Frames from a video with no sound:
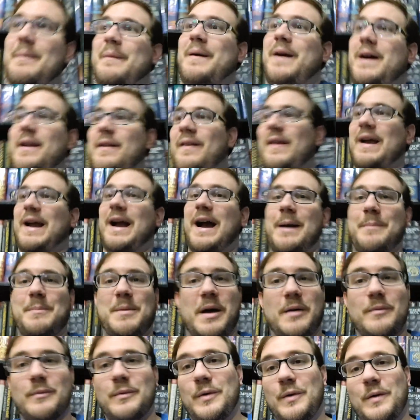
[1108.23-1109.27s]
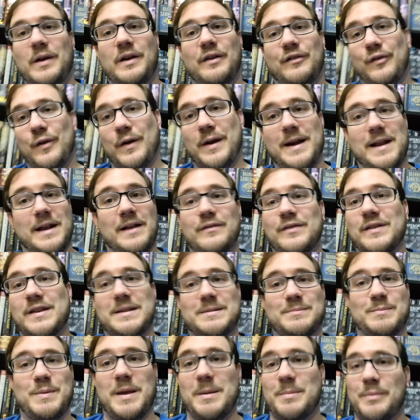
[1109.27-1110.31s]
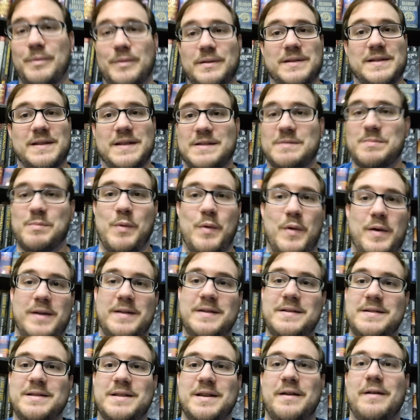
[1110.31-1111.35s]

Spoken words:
I'm not rooting for any of these people at this point.